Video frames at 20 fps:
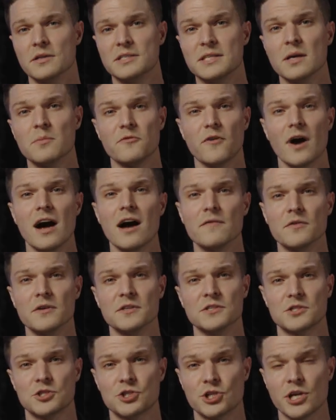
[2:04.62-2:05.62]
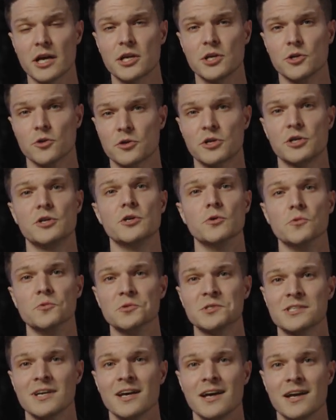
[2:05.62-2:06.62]
Tip five is check your
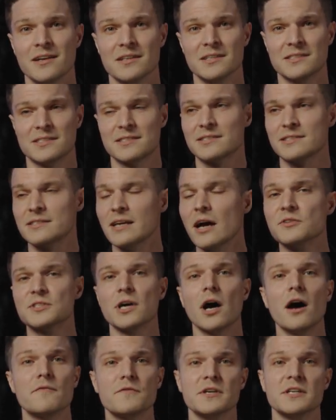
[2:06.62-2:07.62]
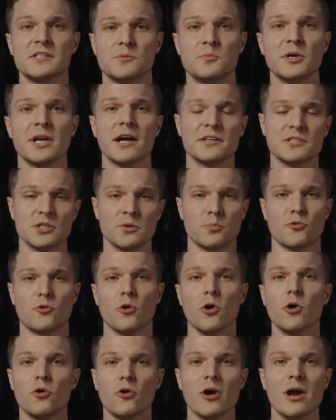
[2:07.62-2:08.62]
cues. This sounds obvious, but as you're
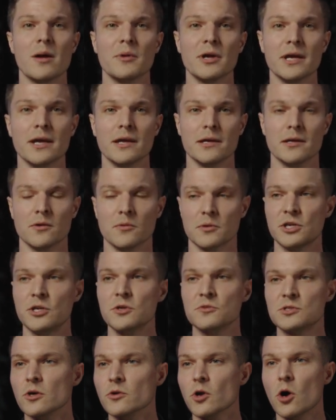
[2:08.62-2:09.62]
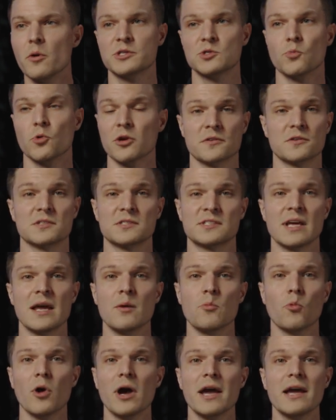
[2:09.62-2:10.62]
programming, you know, cues don't always work the
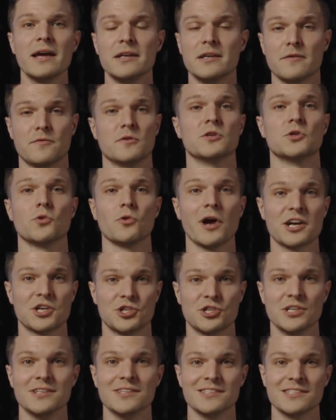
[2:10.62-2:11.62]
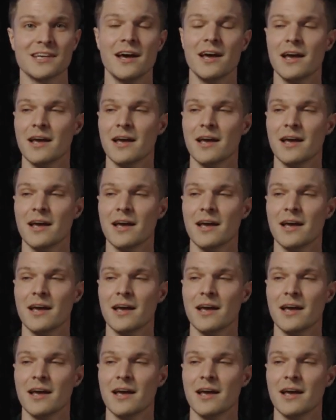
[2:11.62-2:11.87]
same way in different directions.